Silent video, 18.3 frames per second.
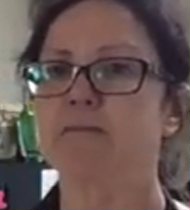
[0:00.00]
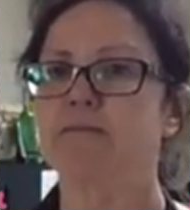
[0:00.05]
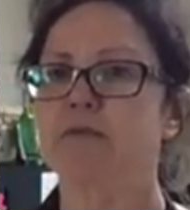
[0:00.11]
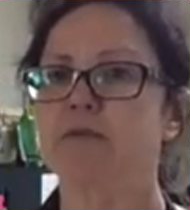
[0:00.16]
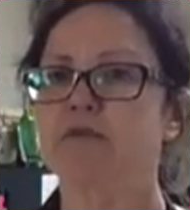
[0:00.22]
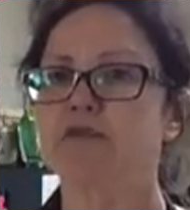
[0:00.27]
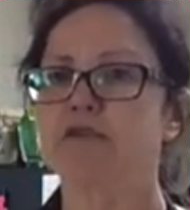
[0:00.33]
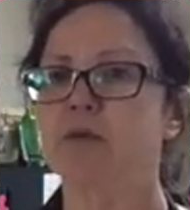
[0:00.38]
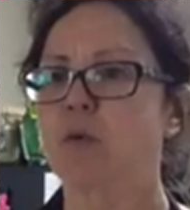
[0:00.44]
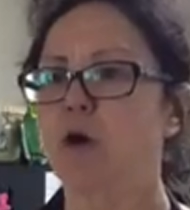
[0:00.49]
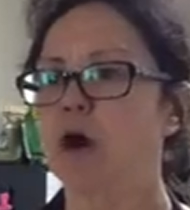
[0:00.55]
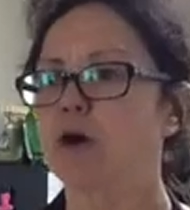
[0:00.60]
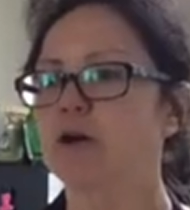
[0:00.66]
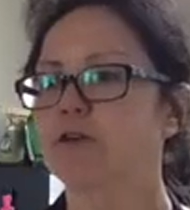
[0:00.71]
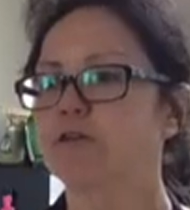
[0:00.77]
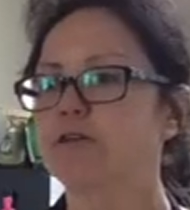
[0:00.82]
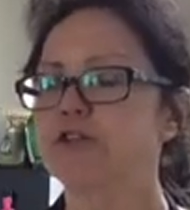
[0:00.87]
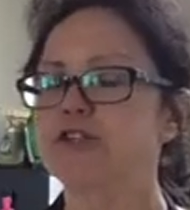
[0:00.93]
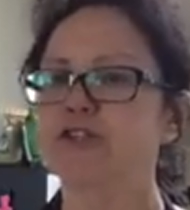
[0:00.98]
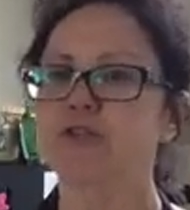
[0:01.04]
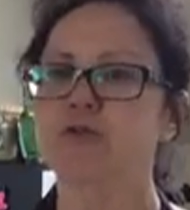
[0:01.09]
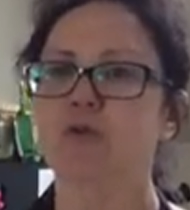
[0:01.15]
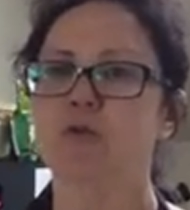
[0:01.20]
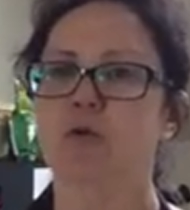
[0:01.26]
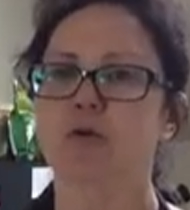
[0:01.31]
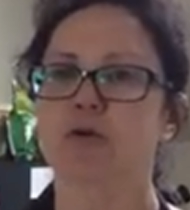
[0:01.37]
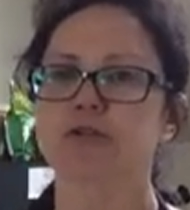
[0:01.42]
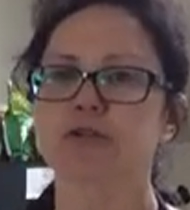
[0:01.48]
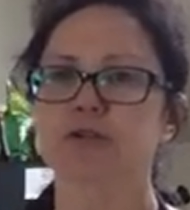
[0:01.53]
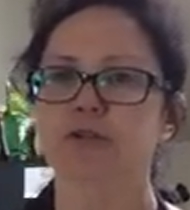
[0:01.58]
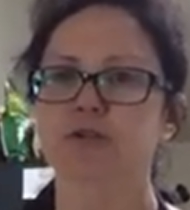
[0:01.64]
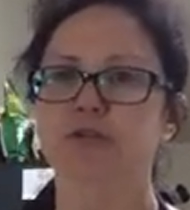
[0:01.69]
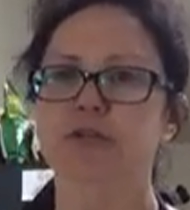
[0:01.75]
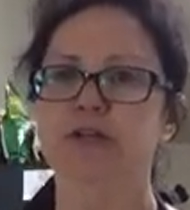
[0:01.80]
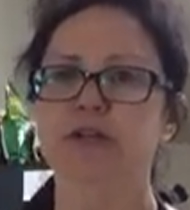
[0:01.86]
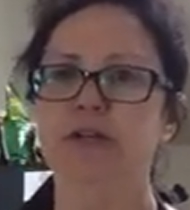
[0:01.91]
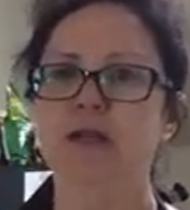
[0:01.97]
There's no artificial or
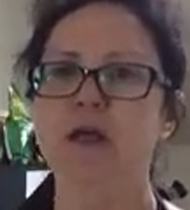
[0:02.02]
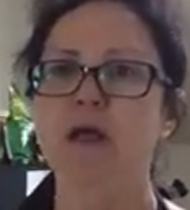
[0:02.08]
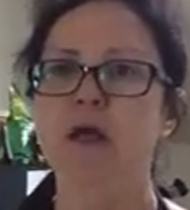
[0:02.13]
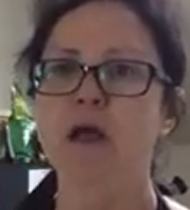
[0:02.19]
diluted